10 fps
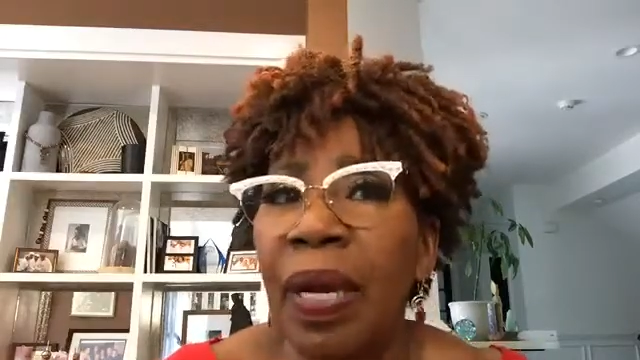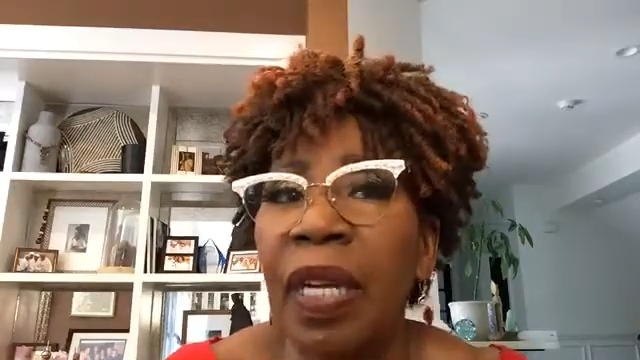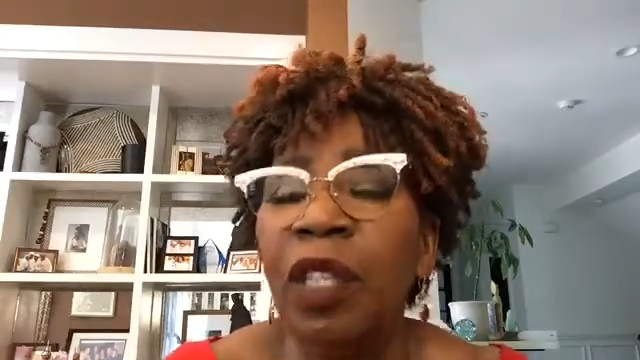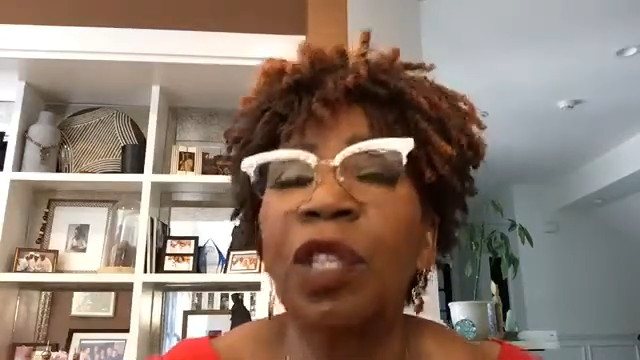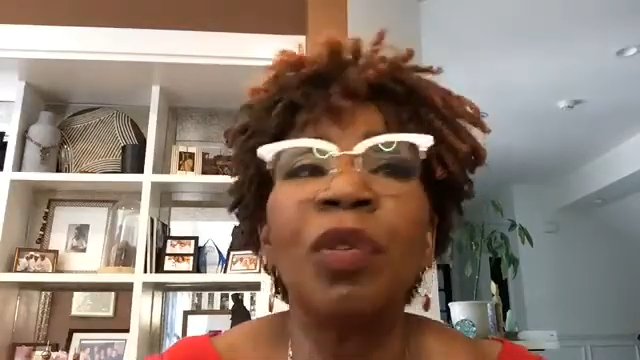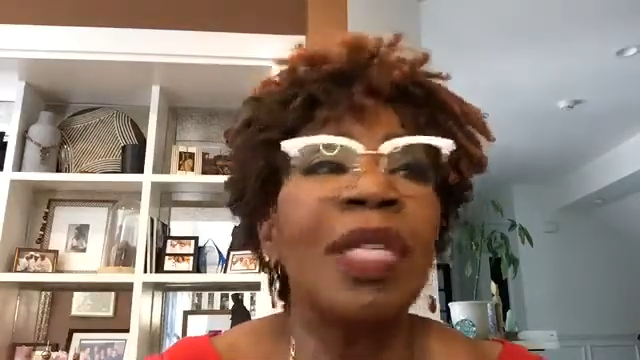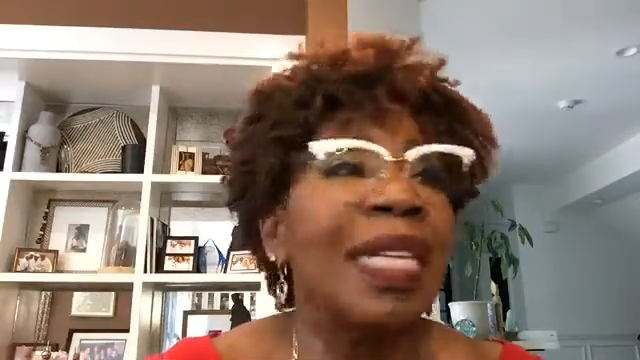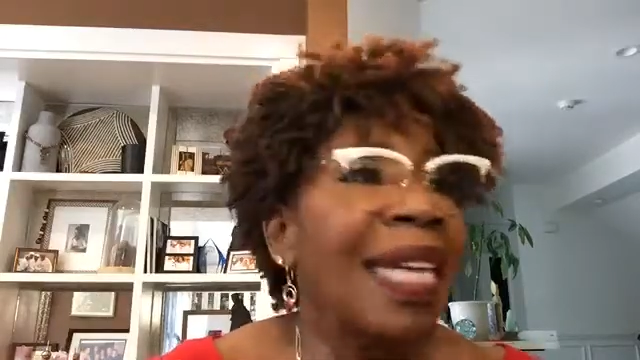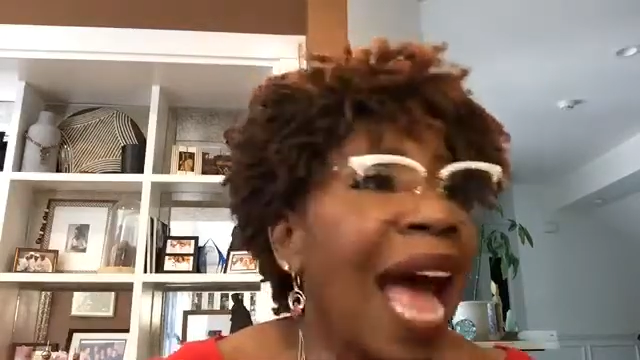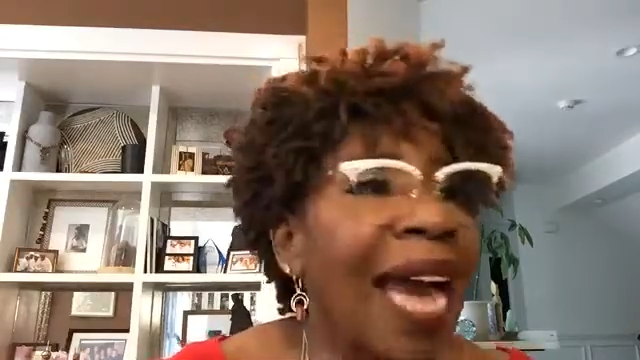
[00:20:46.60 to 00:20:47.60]
Do you
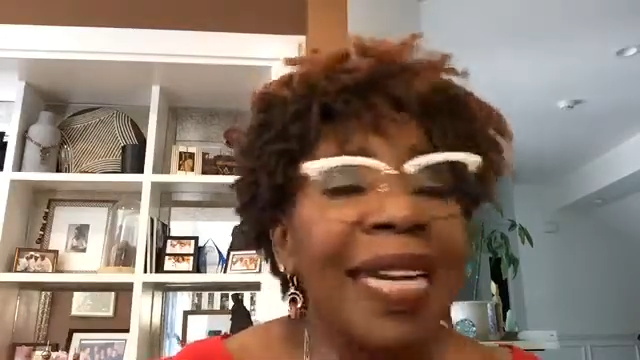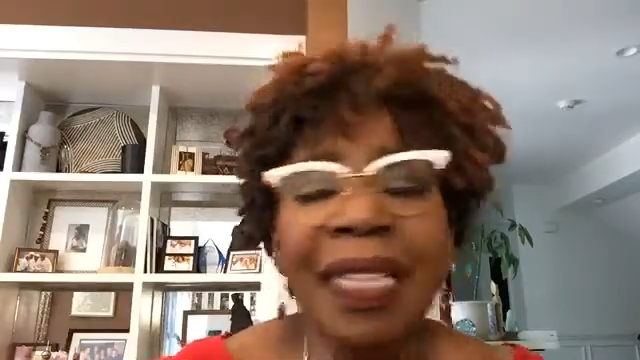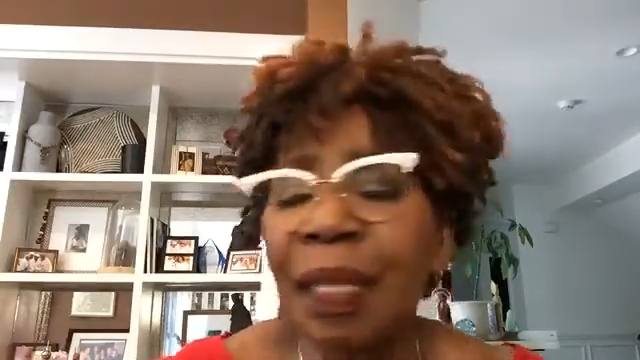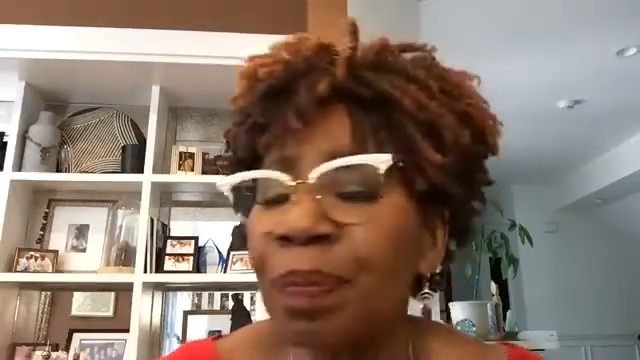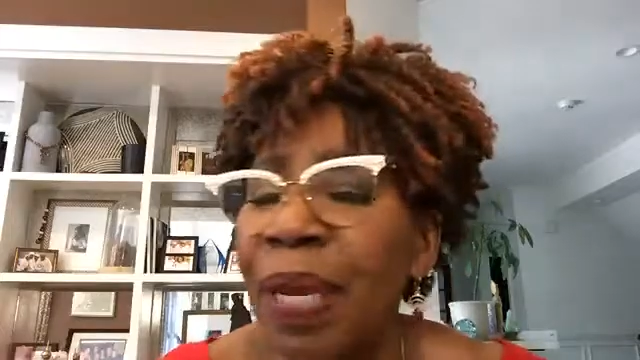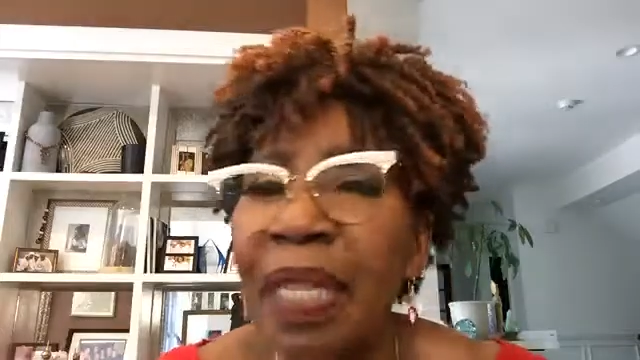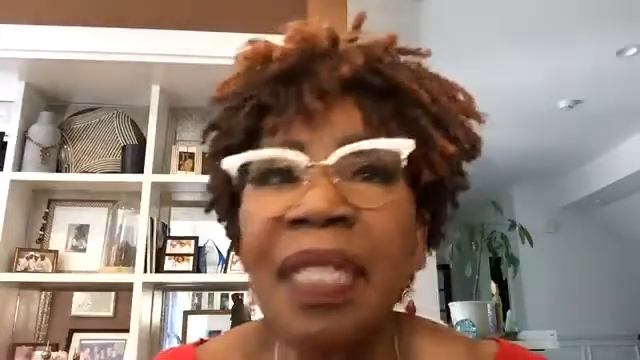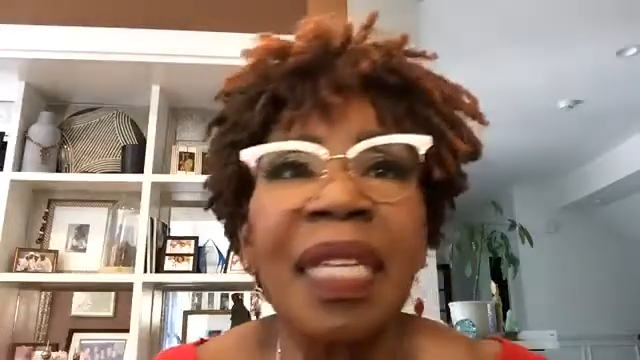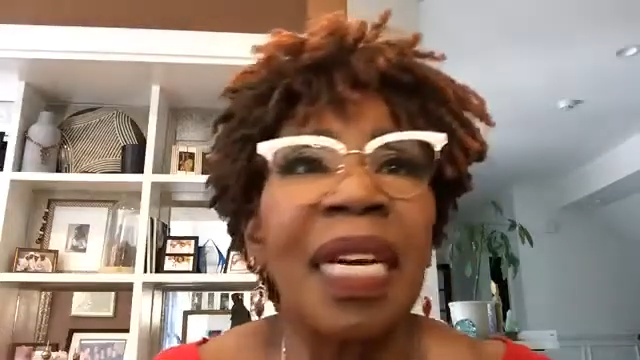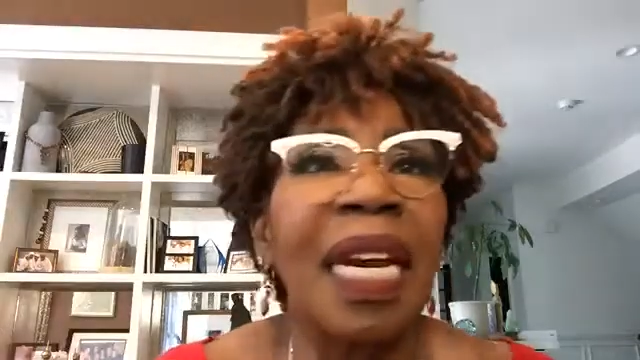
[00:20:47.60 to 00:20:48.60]
deny it,
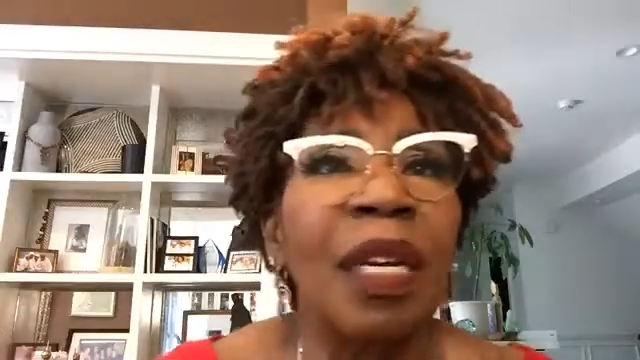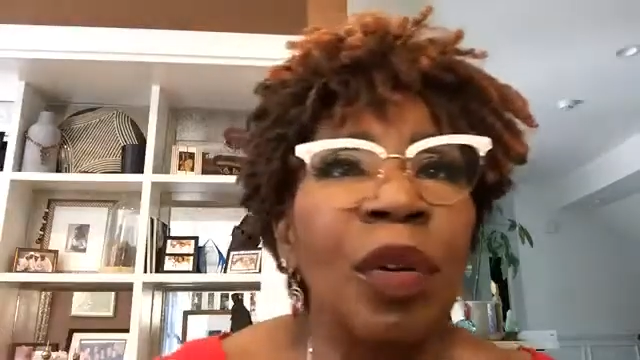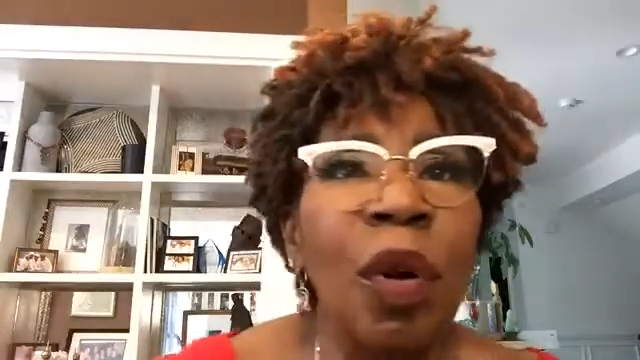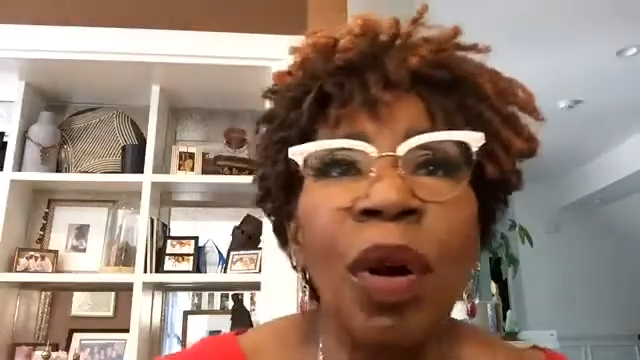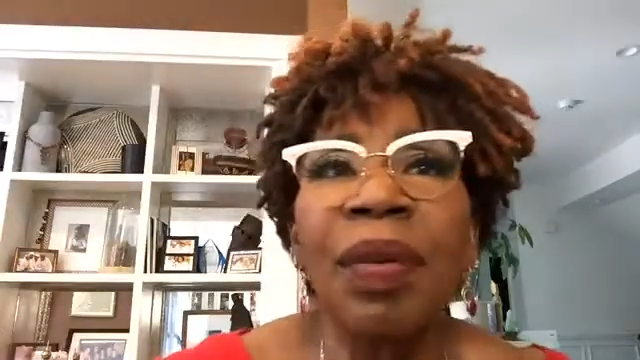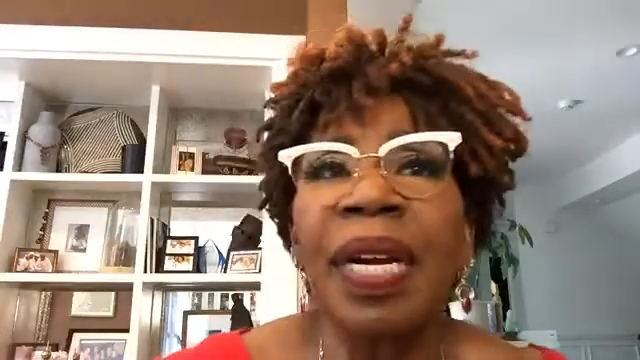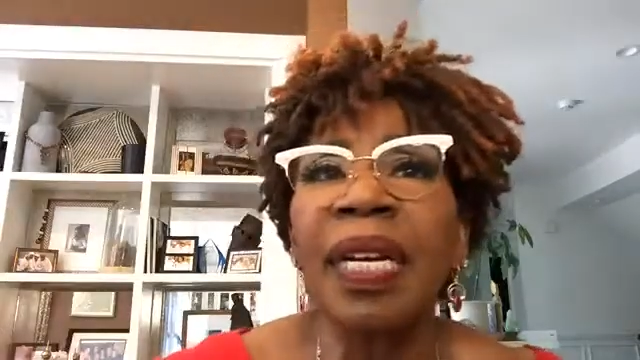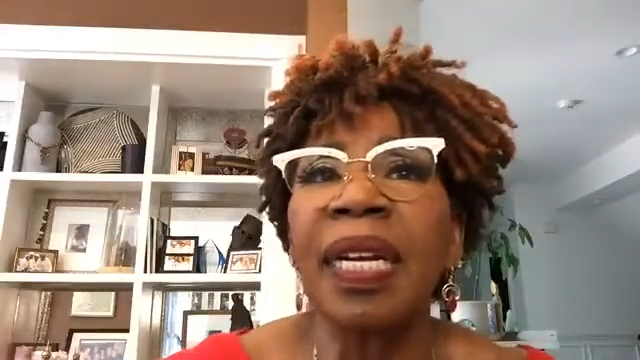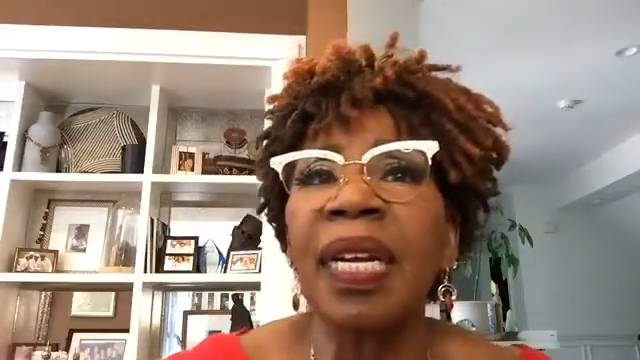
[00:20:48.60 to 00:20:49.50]
diminish it, ignore it?